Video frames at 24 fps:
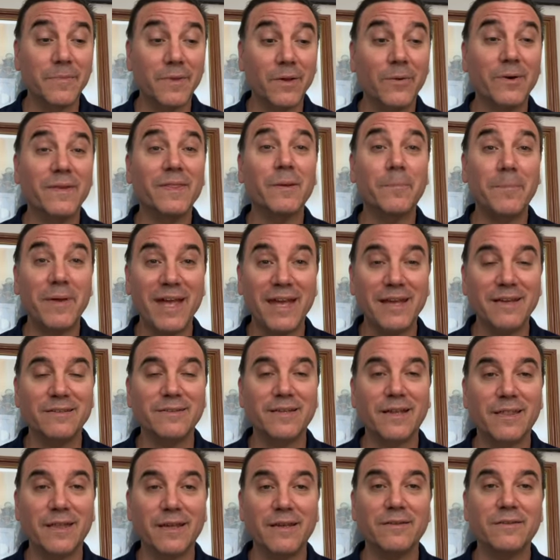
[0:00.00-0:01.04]
on the pace.
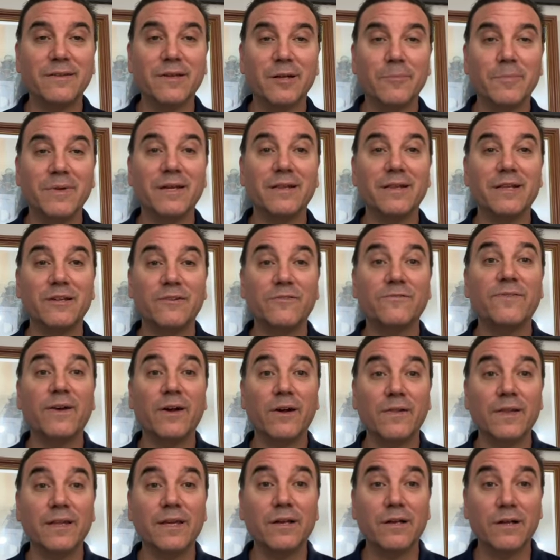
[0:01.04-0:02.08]
I think he's going to be at least
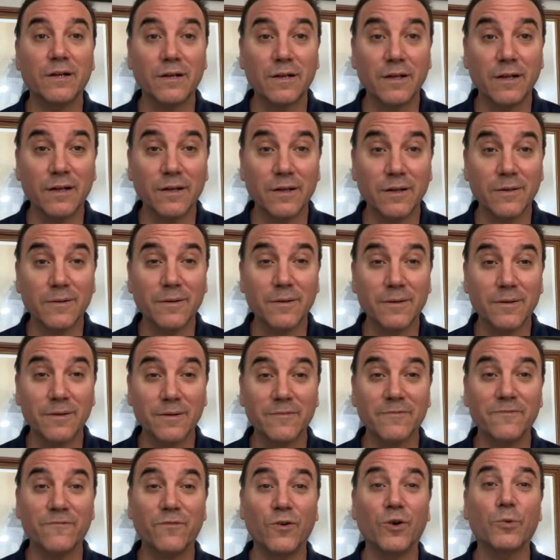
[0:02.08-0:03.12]
fairly
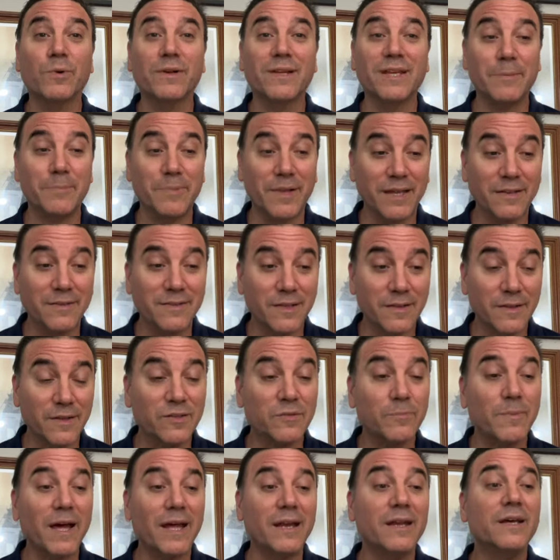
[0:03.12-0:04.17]
forwardly placed in this
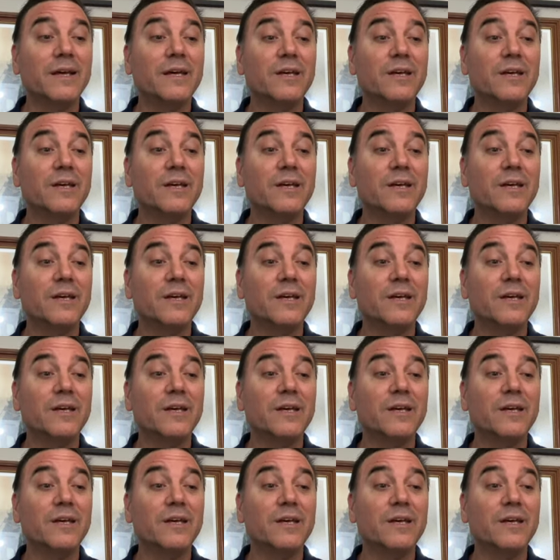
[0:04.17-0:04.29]
spot.